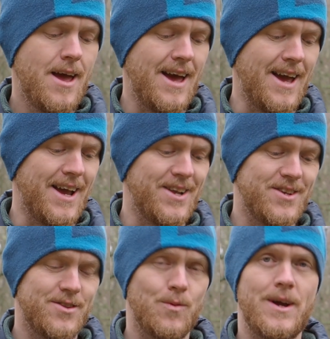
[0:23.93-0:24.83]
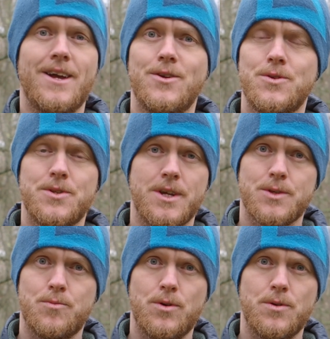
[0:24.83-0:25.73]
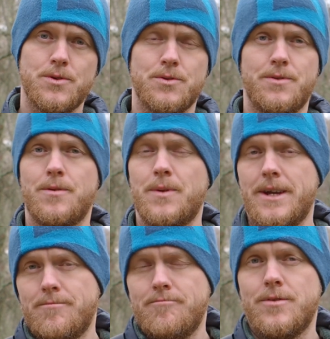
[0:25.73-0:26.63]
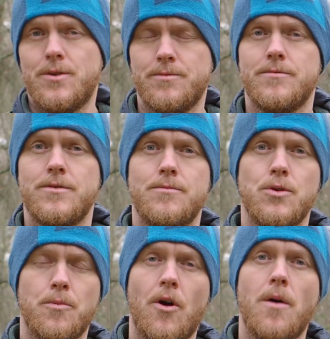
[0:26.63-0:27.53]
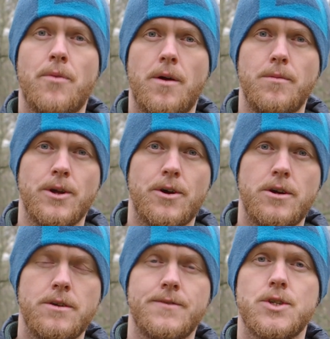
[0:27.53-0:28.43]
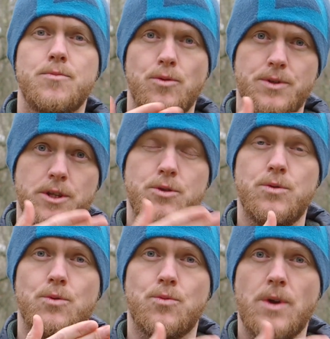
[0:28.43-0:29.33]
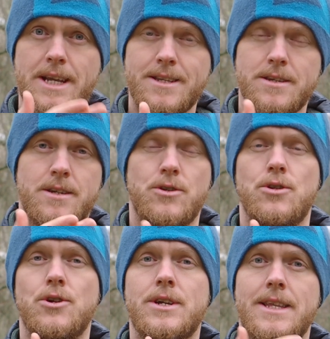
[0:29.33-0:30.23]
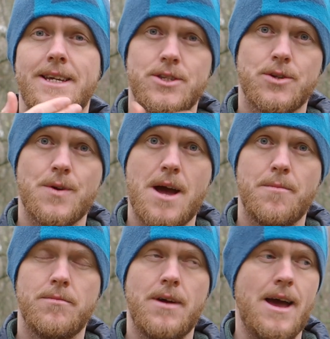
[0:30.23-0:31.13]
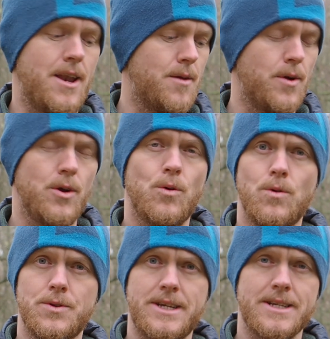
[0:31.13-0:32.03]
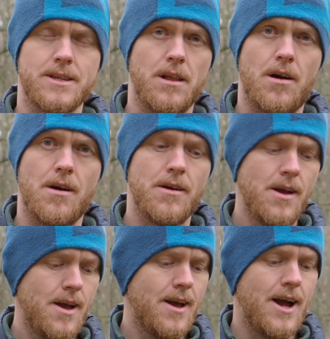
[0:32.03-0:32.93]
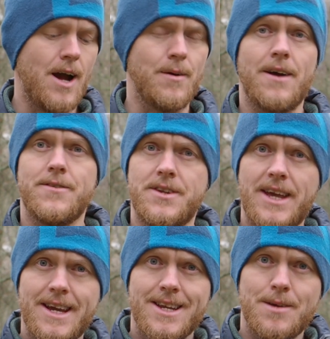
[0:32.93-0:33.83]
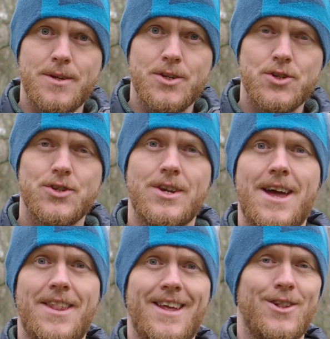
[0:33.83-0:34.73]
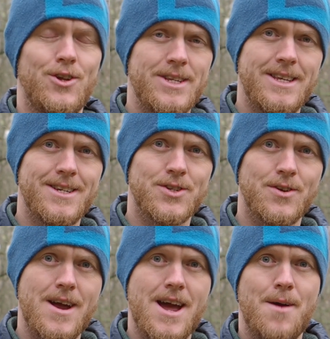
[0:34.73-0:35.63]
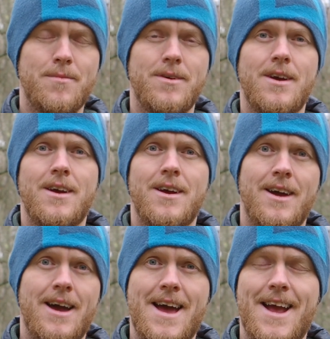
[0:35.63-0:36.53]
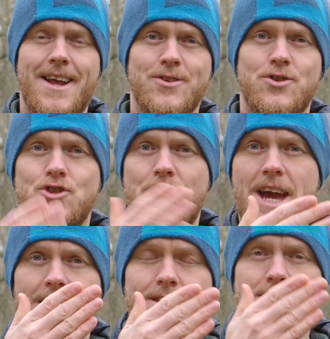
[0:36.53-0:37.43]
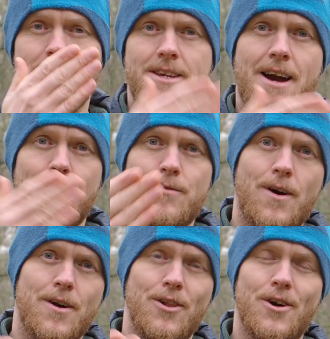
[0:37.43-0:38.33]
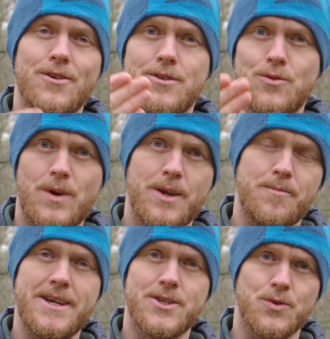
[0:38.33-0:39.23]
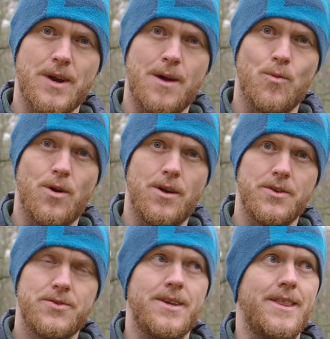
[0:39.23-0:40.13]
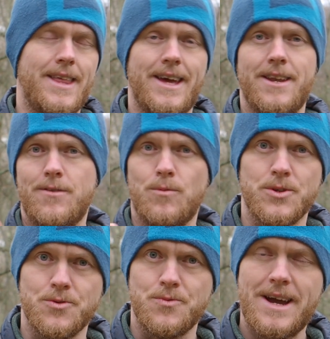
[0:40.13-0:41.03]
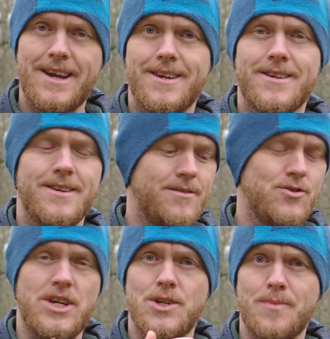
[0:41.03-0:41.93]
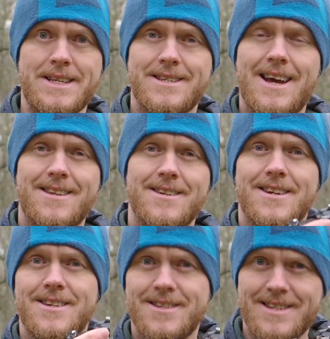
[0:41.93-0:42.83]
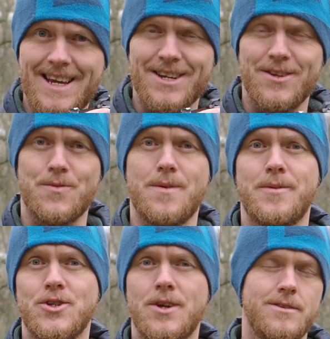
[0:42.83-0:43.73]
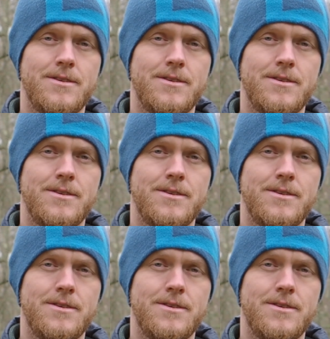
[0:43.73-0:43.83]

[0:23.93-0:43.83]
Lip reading: And the way I used to expose, or the way you've all probably heard of exposing to the right, you look at the histogram, and in my old DSLR, I would have to take an image and then look at the histogram and check to see how far along to the right my histogram was, and then if it wasn't right, change my settings, take another image.